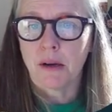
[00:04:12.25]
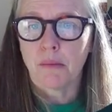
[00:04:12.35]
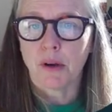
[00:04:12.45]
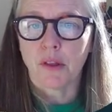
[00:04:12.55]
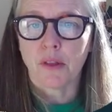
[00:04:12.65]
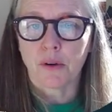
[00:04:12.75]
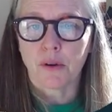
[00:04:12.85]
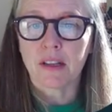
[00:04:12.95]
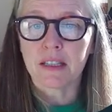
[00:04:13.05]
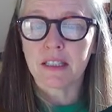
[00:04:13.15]
But
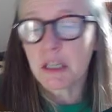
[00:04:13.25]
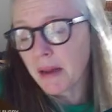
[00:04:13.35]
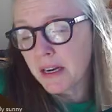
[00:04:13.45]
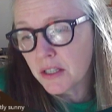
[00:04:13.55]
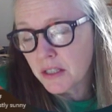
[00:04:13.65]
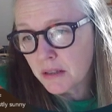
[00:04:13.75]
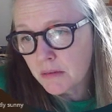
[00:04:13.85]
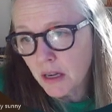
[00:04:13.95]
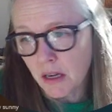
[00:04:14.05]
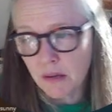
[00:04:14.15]
there's 6 pages,
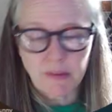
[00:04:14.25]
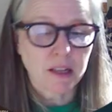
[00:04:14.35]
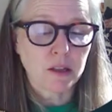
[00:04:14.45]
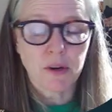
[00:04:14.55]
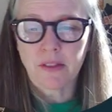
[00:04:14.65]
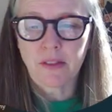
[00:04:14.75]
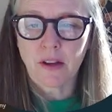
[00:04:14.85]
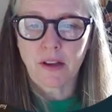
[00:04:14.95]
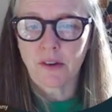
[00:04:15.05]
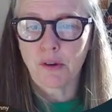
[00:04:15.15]
including the
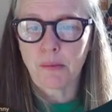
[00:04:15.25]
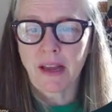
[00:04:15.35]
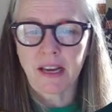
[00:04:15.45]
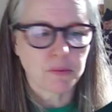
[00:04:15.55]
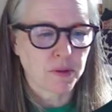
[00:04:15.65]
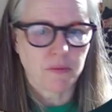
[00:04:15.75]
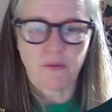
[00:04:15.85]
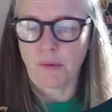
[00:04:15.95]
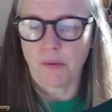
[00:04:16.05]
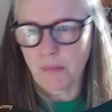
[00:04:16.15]
entry page with
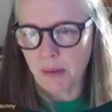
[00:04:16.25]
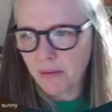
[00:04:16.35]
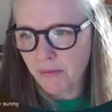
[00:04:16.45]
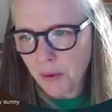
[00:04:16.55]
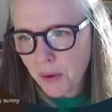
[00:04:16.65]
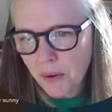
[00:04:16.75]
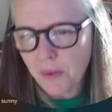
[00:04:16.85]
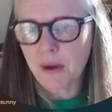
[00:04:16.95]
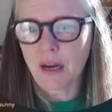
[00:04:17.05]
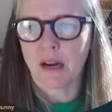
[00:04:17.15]
a big
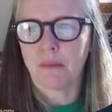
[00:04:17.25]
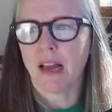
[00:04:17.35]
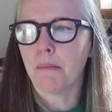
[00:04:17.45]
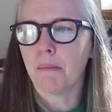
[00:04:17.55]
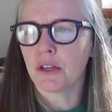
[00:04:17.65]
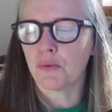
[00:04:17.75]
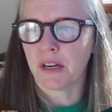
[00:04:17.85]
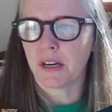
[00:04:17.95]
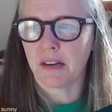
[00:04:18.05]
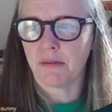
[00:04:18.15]
photo. Not much
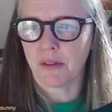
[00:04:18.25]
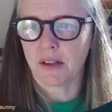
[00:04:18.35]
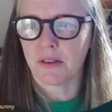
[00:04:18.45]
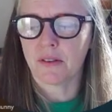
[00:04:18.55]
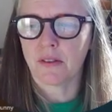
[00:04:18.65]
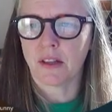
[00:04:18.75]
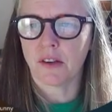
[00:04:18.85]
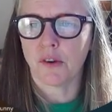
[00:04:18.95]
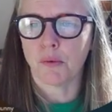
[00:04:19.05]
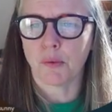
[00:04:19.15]
reading for this,
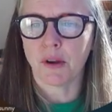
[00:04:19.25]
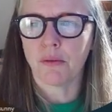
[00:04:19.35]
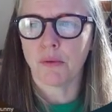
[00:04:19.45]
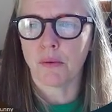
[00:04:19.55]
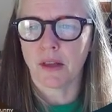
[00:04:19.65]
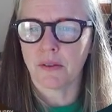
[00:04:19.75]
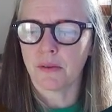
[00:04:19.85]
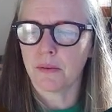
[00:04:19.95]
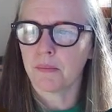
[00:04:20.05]
and you would read through this.